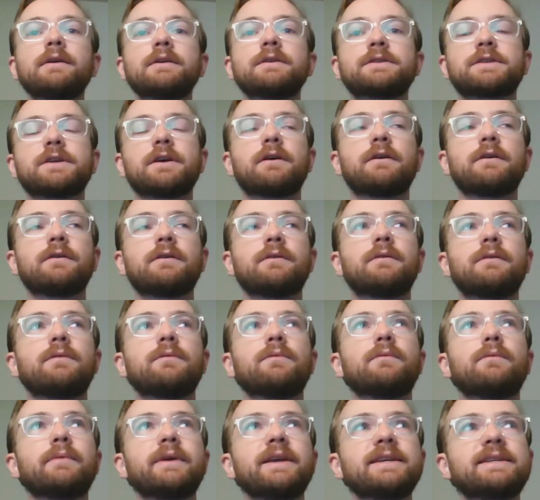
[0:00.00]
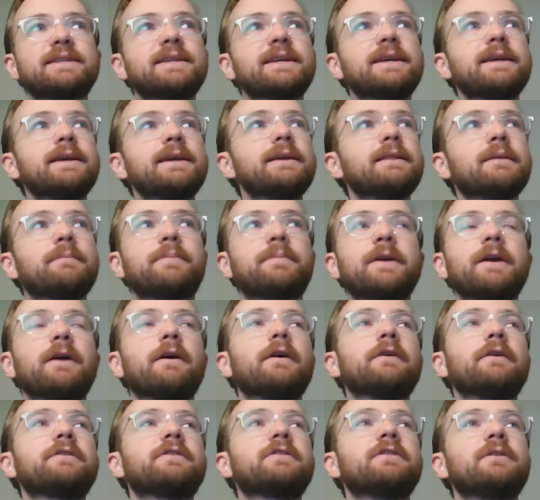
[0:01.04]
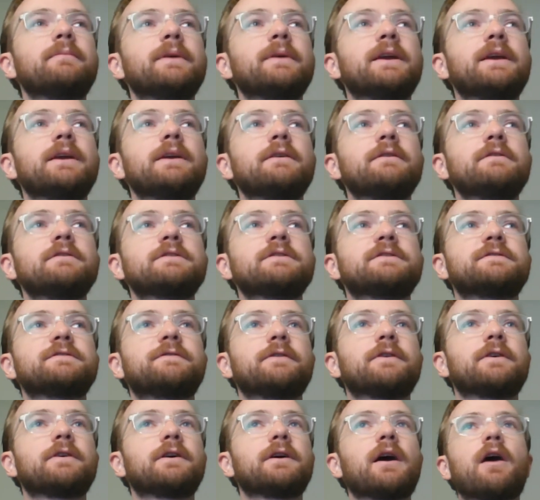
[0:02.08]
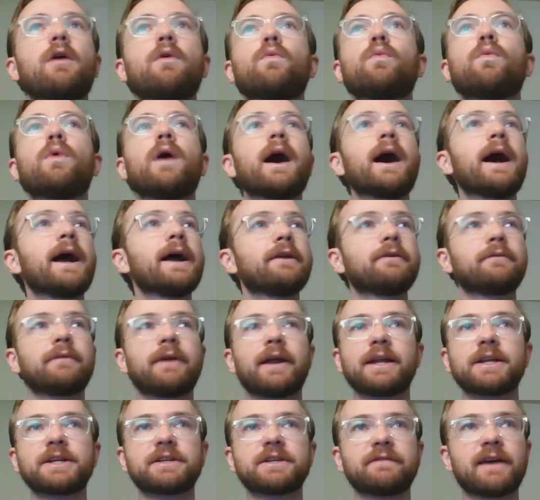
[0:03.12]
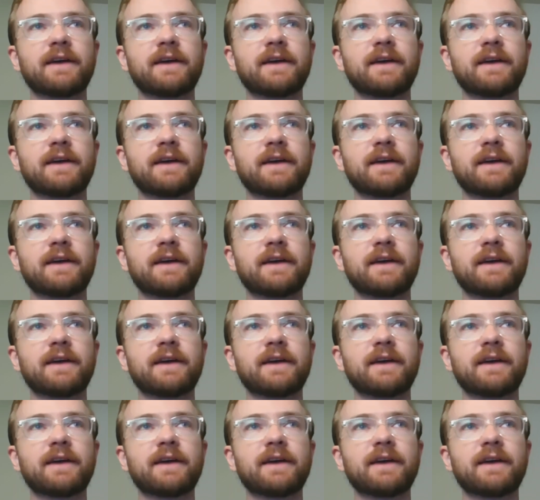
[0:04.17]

So we see the PR02 being used for a wide range of